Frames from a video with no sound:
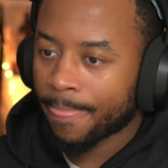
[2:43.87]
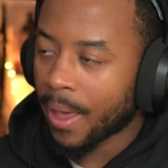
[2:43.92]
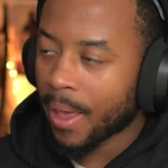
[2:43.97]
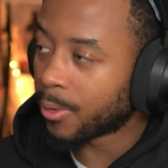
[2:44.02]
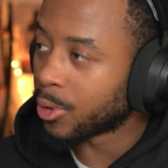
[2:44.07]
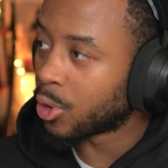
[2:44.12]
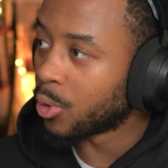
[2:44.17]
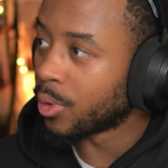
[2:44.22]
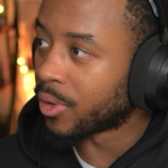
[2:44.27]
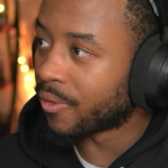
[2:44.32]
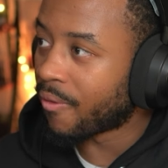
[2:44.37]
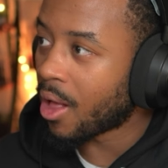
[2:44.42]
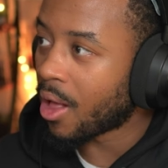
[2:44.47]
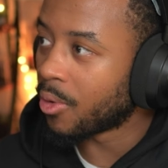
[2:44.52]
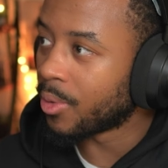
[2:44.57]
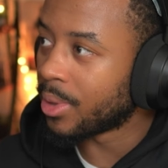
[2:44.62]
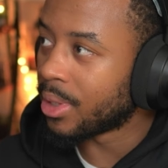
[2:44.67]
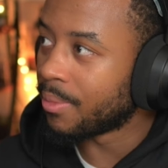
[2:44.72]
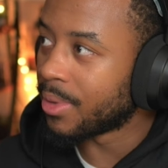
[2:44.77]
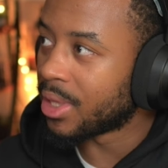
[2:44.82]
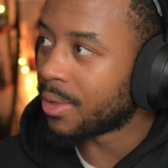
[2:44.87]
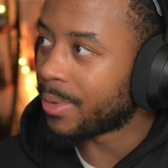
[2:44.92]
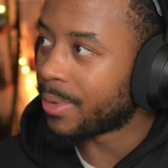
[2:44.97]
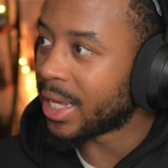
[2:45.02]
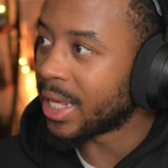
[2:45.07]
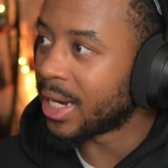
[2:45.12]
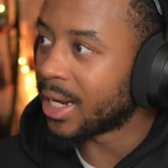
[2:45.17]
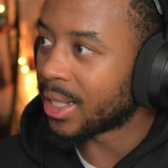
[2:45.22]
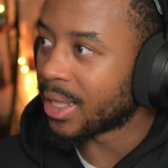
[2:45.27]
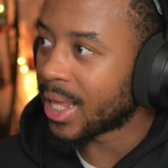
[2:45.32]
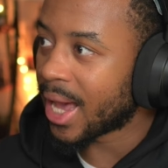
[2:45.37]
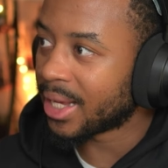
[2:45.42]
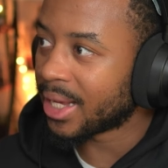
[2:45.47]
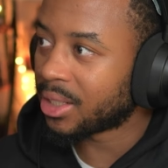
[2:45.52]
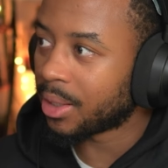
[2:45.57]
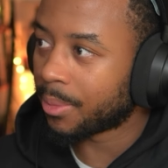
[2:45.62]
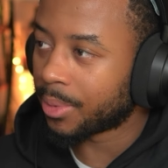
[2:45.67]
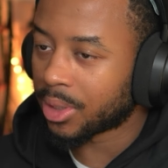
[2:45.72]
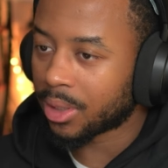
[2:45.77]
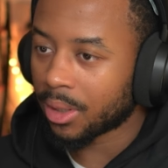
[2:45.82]
That was who was following them at the beginning of
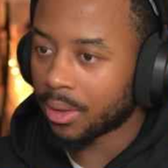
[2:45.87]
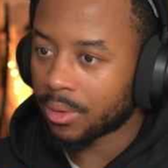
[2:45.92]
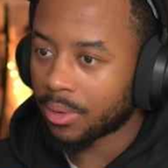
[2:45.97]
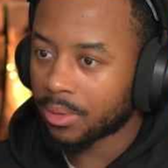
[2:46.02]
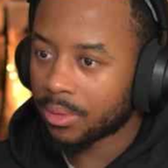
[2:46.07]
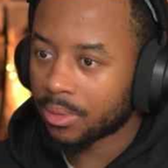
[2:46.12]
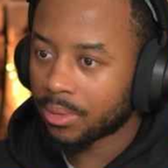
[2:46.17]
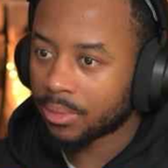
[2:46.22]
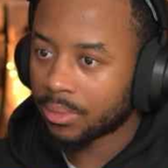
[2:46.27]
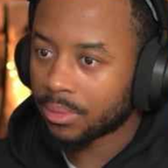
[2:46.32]
last episode.